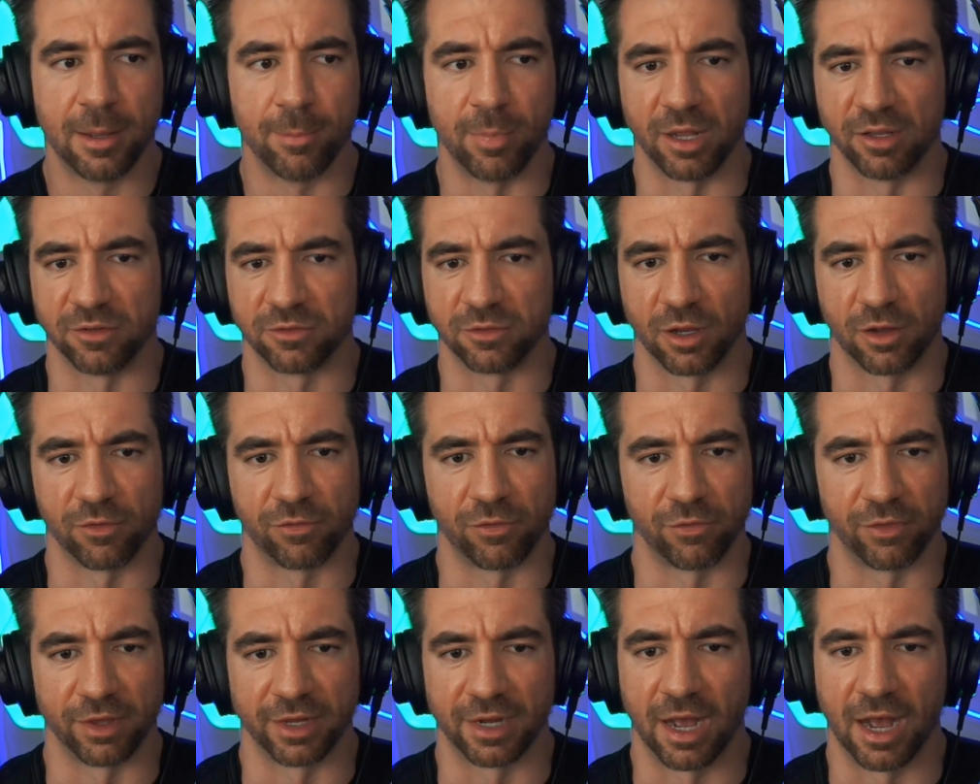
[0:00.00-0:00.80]
based
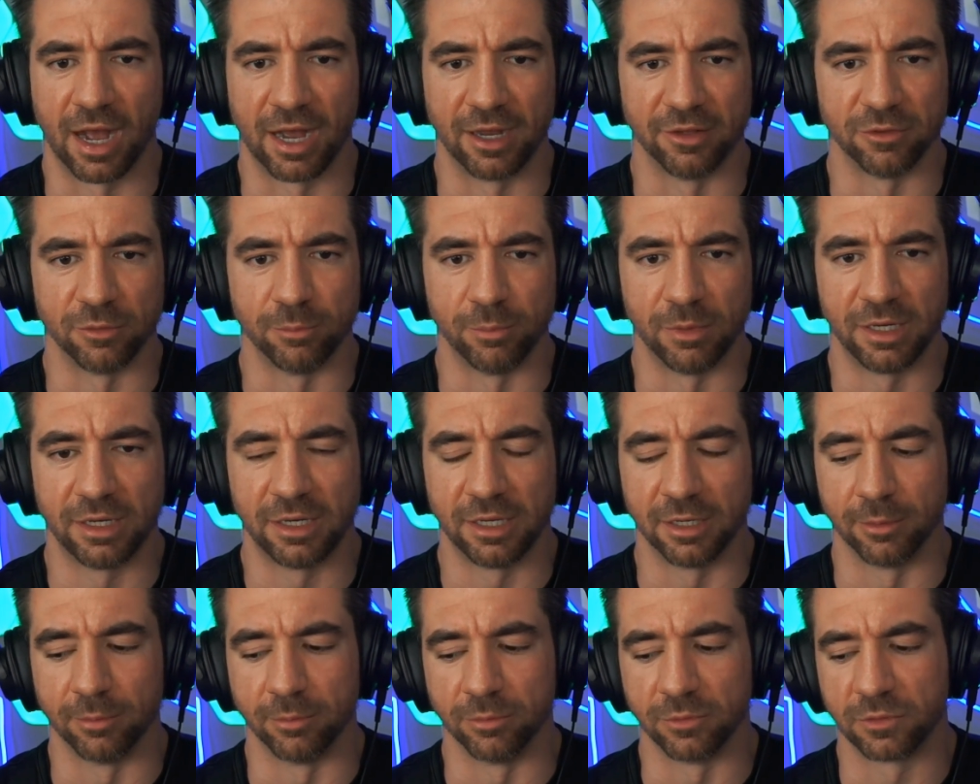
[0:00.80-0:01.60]
off of like highs and
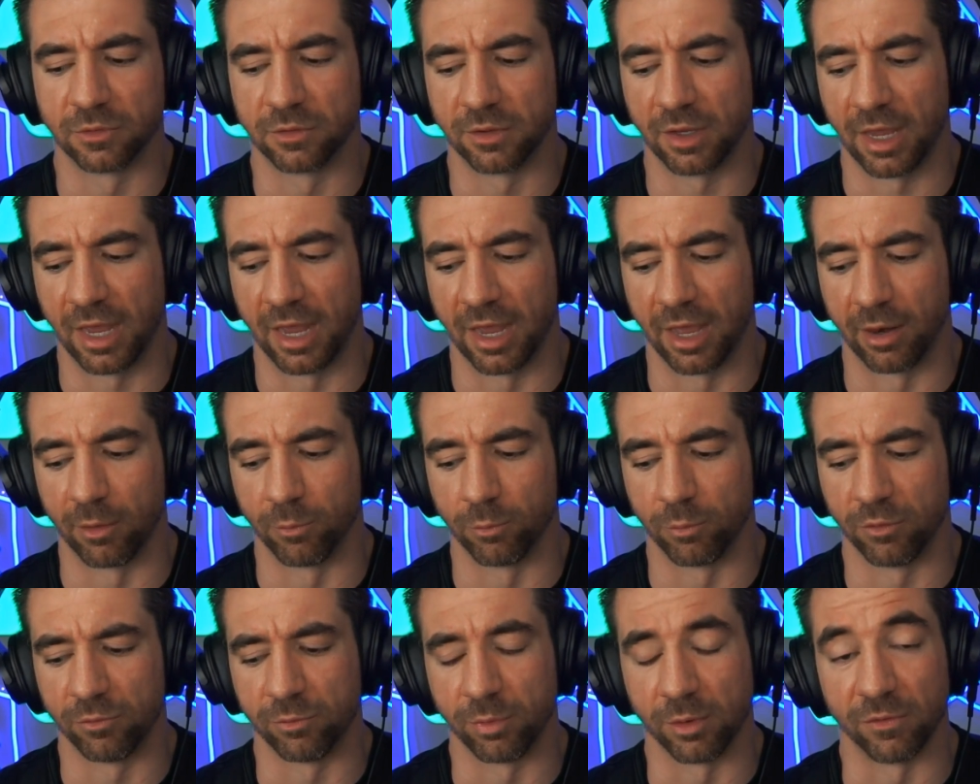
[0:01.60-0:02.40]
mediums.
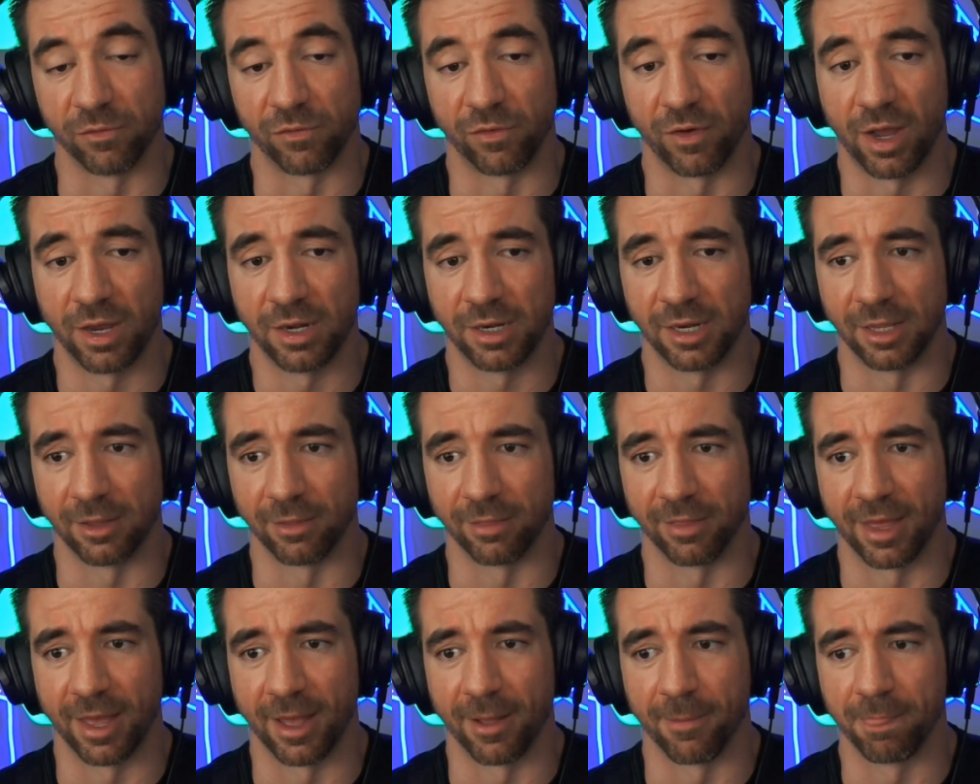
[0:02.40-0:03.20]
And we've been
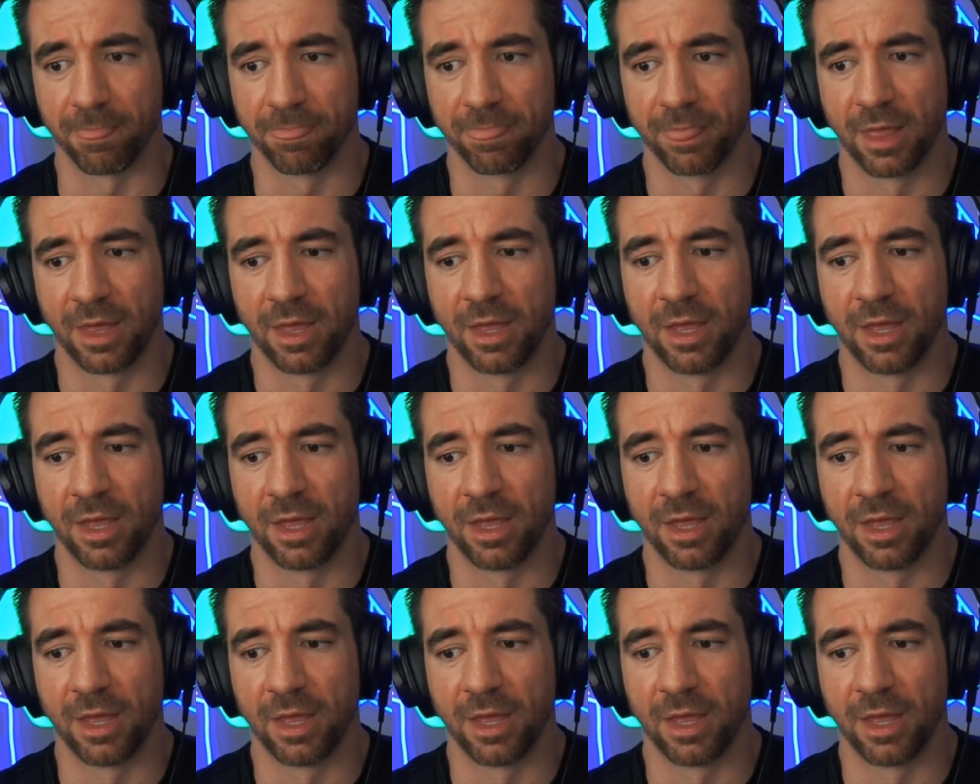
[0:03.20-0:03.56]
finding that